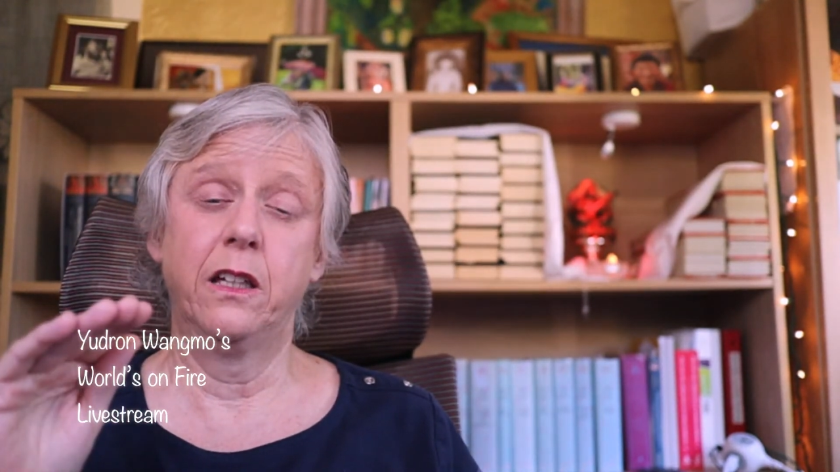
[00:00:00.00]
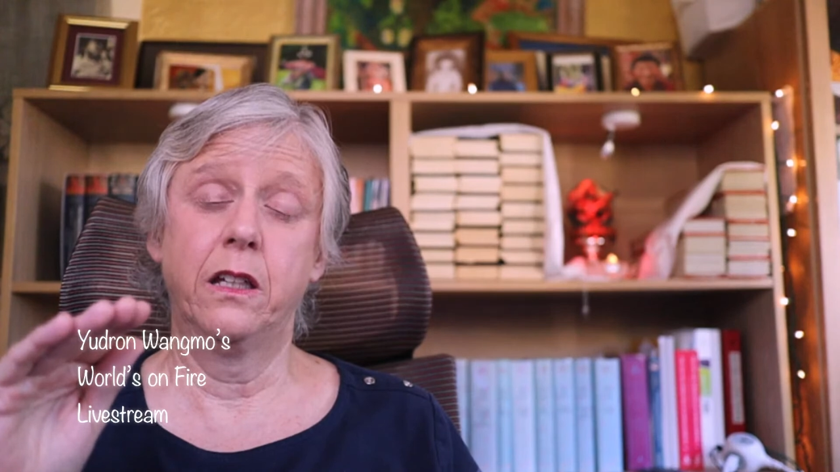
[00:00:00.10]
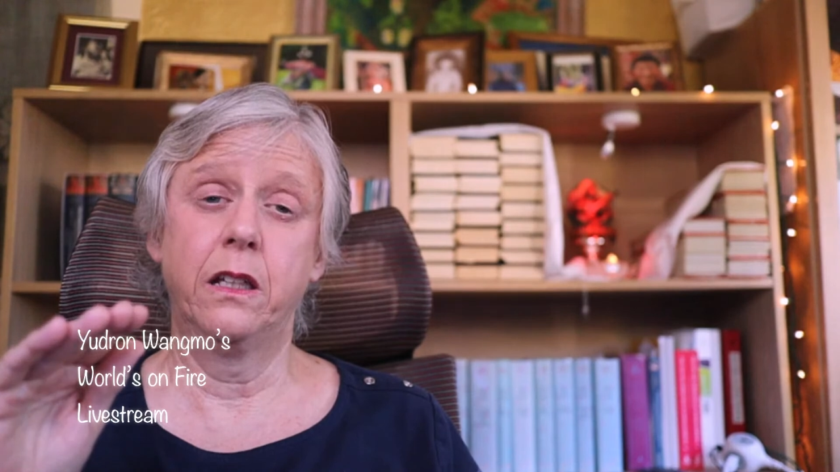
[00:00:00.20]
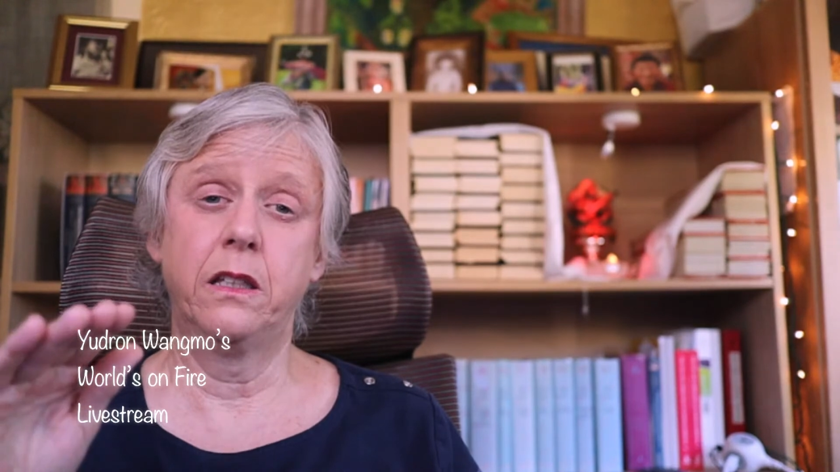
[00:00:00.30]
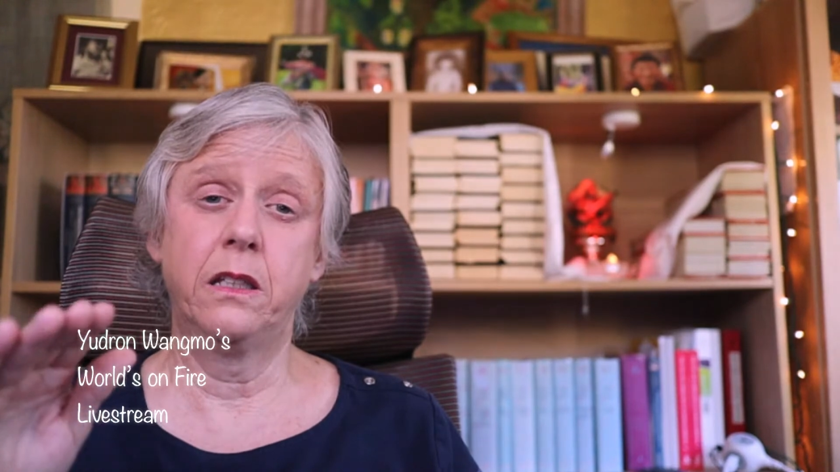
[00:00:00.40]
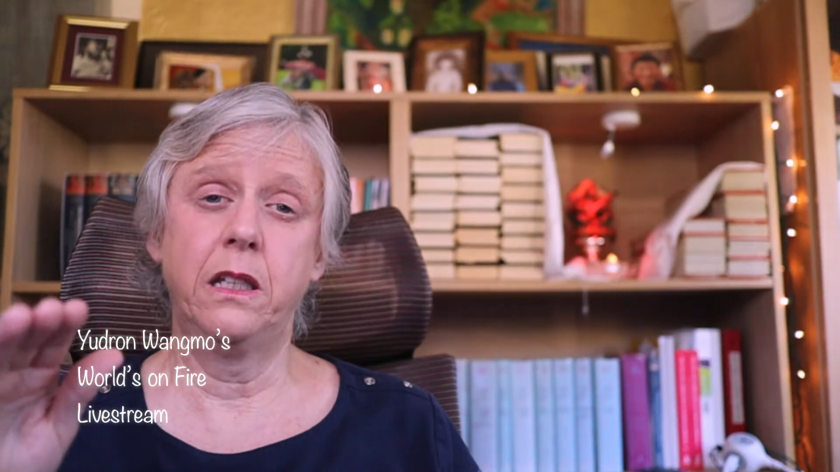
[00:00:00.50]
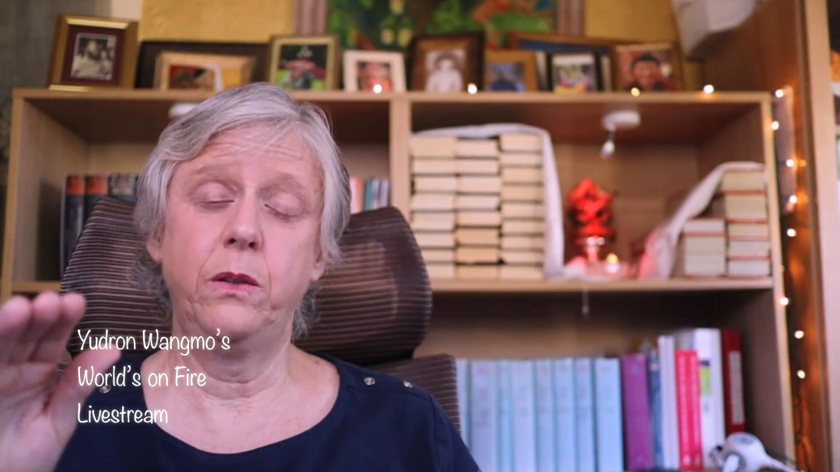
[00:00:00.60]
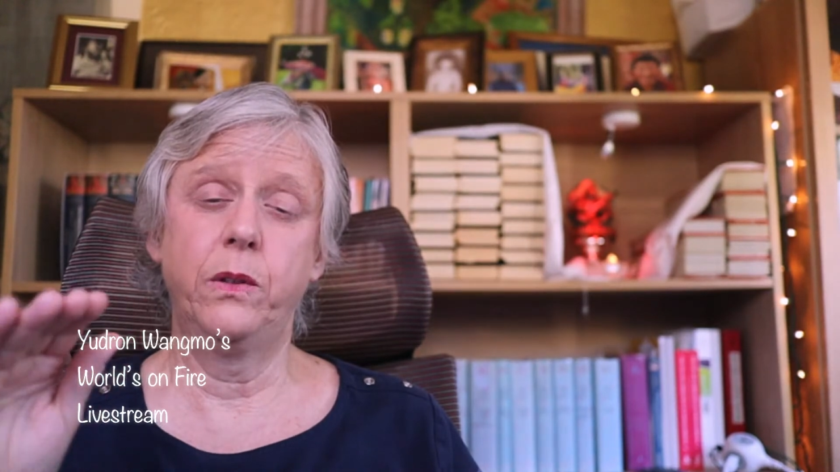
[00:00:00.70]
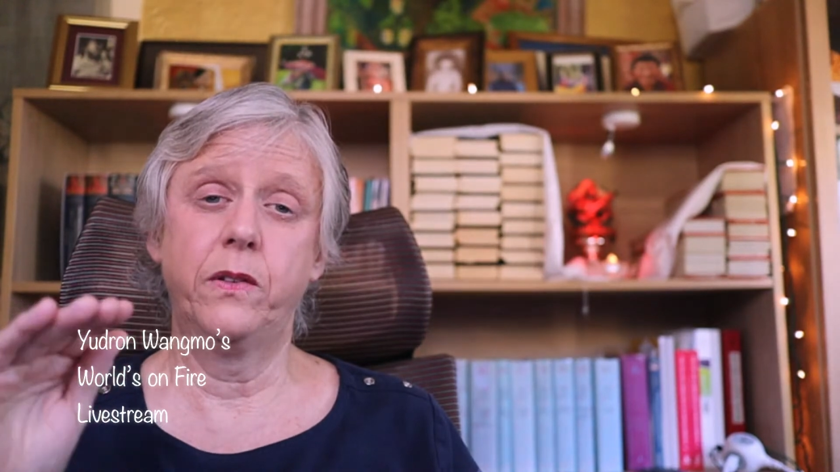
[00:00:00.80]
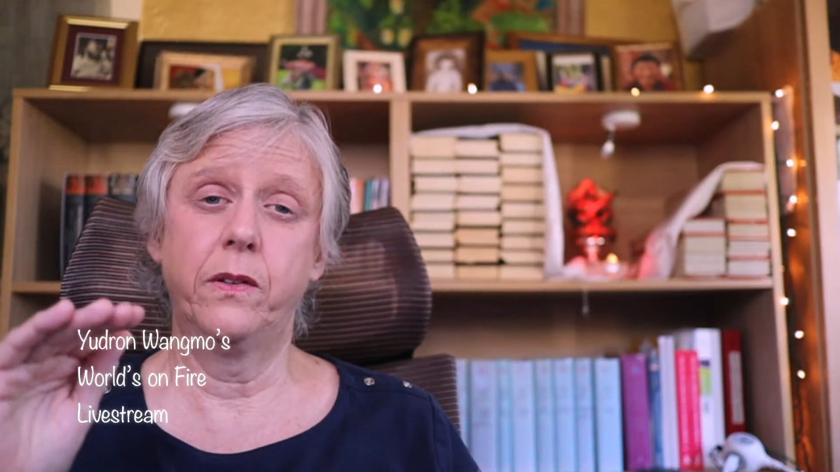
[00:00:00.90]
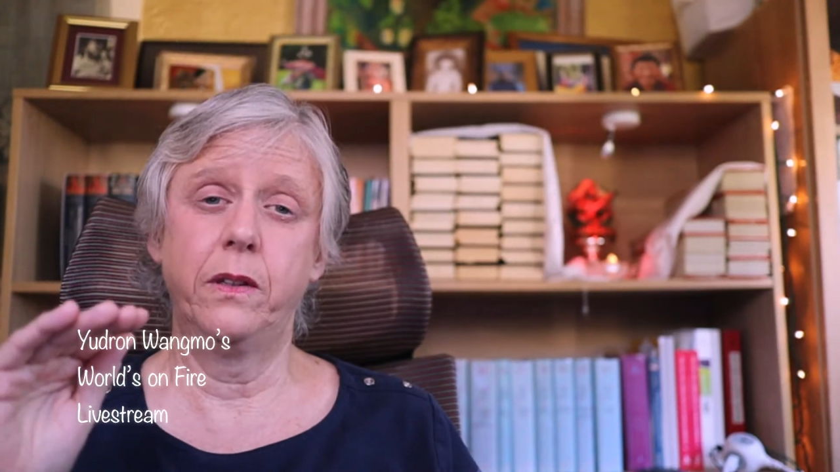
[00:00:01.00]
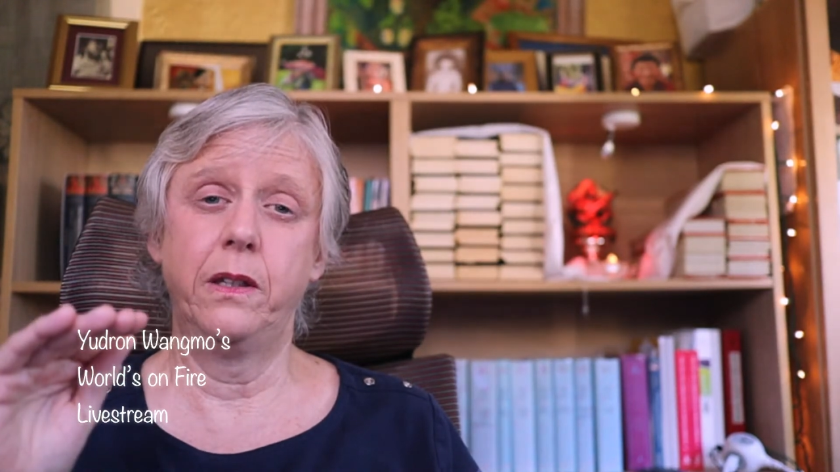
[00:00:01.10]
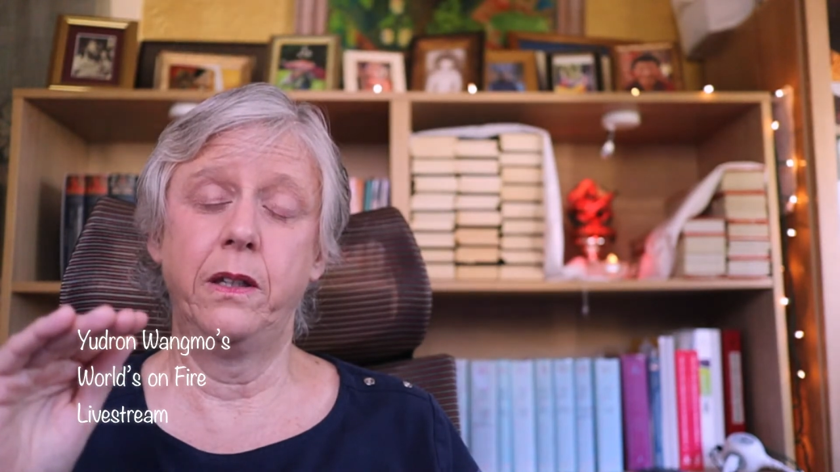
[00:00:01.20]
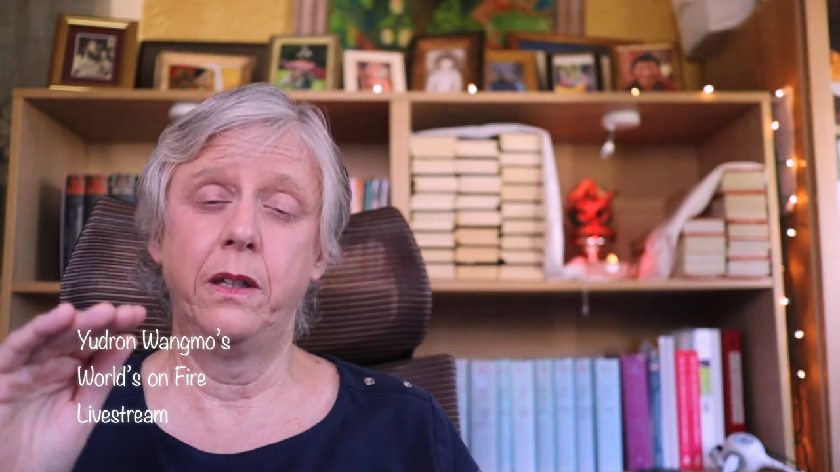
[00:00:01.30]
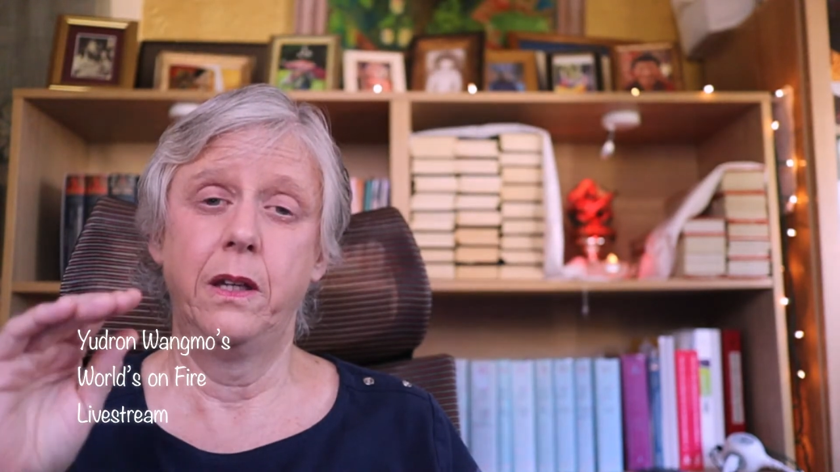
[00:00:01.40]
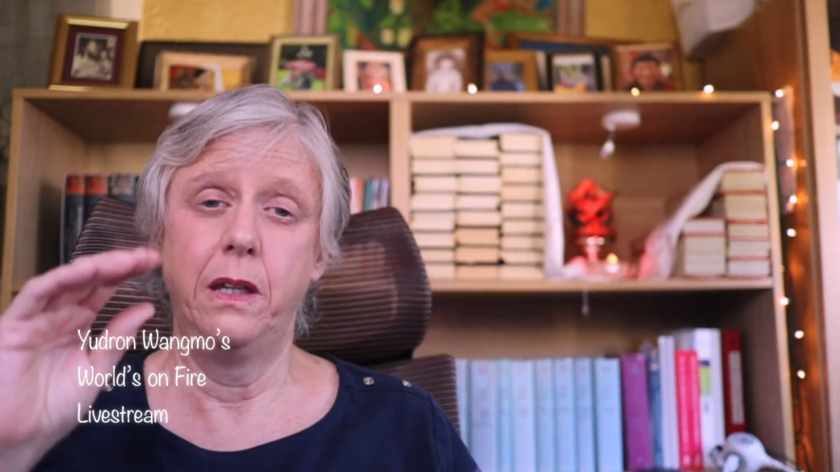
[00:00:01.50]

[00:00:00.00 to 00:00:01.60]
continuously,